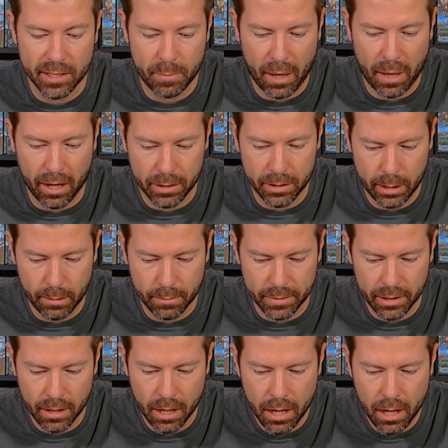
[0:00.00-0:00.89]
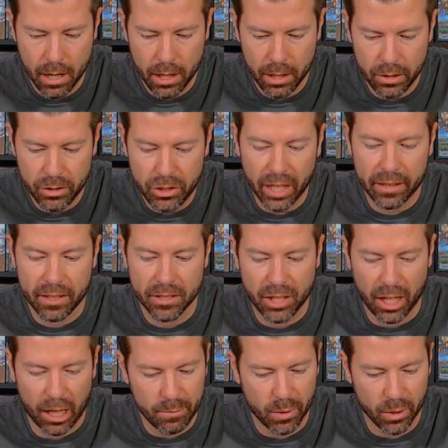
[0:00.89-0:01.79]
spa ships. You check the
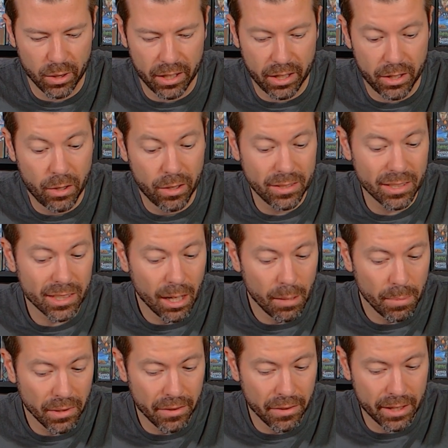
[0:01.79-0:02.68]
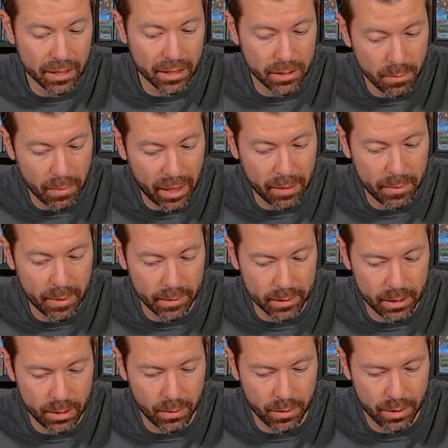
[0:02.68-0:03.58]
job board and notice a couple of things you might be able
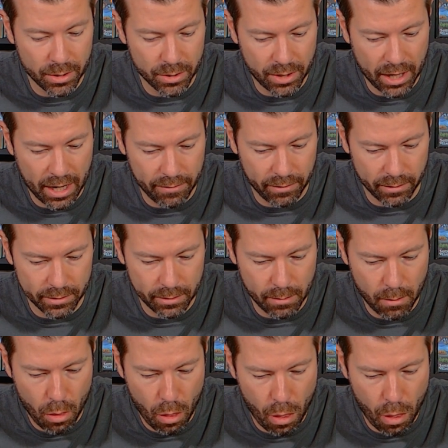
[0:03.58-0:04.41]
to do with your travels.